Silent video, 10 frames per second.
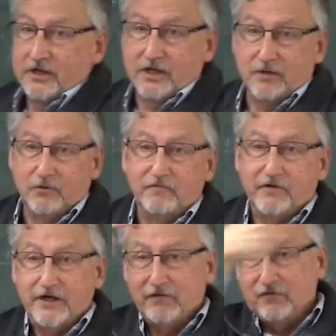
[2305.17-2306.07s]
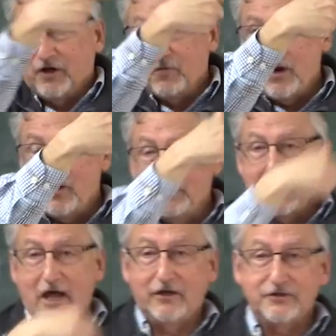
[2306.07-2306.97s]
and would fit in very well with
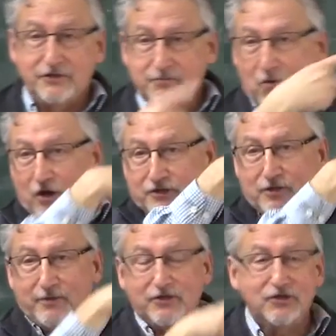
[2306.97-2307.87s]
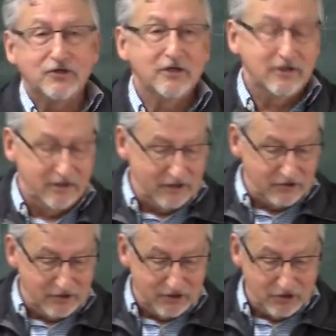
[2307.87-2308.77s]
Hollis's boss image
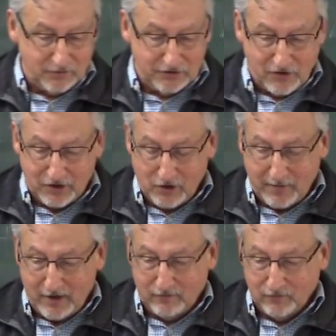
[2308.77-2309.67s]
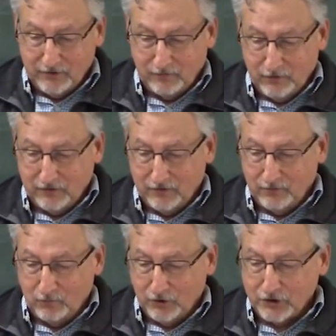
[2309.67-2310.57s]
that, that she was talking about with, with
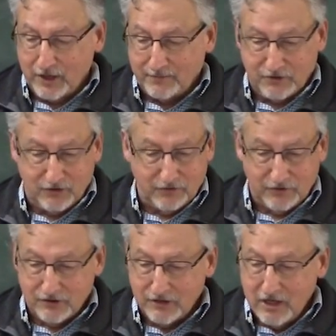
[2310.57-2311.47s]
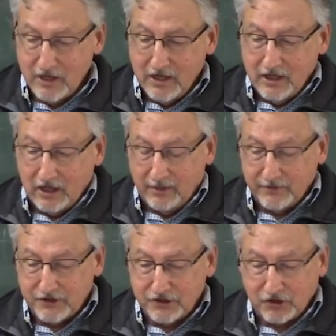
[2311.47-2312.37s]
her workshop students. Um,
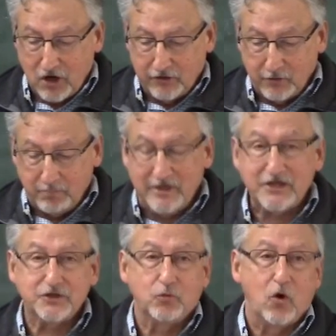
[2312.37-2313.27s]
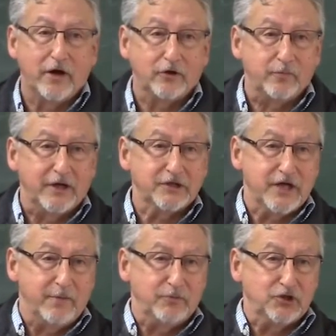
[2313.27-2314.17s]
this is called The Beast Watered by
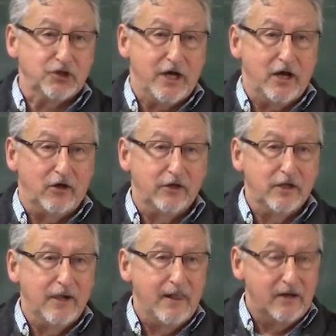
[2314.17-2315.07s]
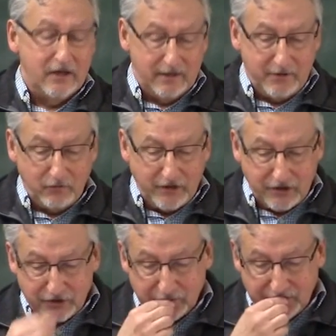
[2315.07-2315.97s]
Sam Michelle. Let me read
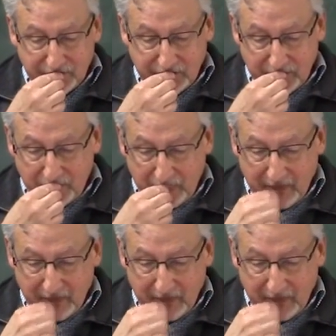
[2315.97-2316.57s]
this one to you,